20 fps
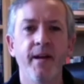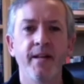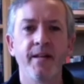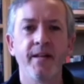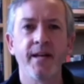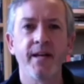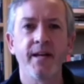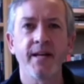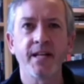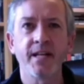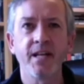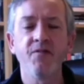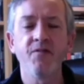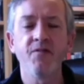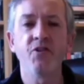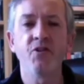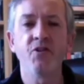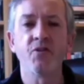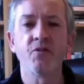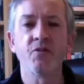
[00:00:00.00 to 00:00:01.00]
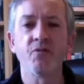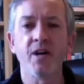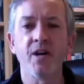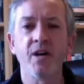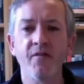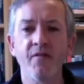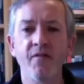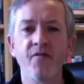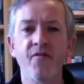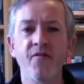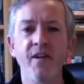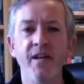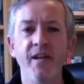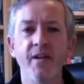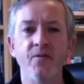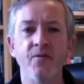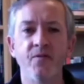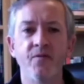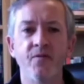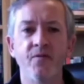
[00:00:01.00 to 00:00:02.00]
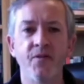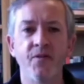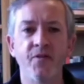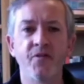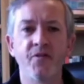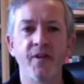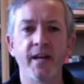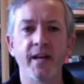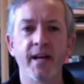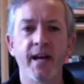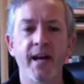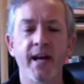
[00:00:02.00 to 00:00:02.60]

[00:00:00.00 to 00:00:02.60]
that gives you the right feel for the thing.